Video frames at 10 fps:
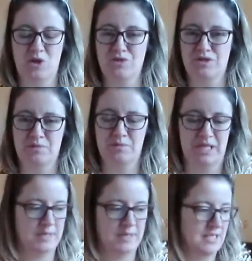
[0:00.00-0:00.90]
do them a
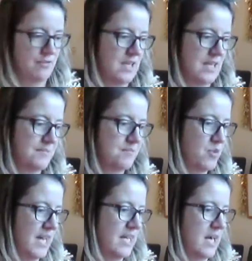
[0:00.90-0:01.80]
little bit differently.
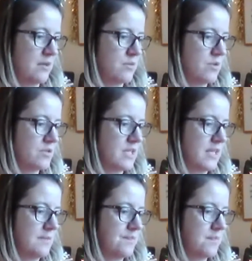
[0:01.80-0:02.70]
But hey ho, we'll see.
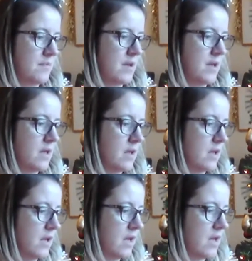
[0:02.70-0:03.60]

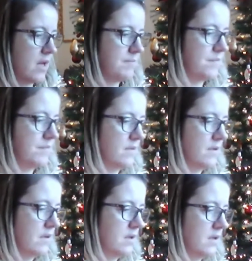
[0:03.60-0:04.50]
This
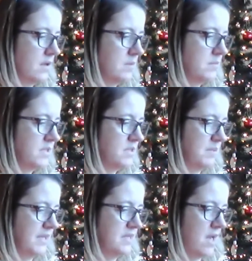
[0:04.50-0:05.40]
is
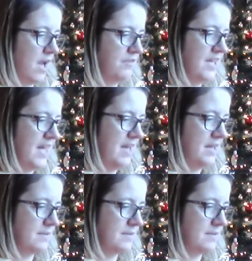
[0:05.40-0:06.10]
big, like, again.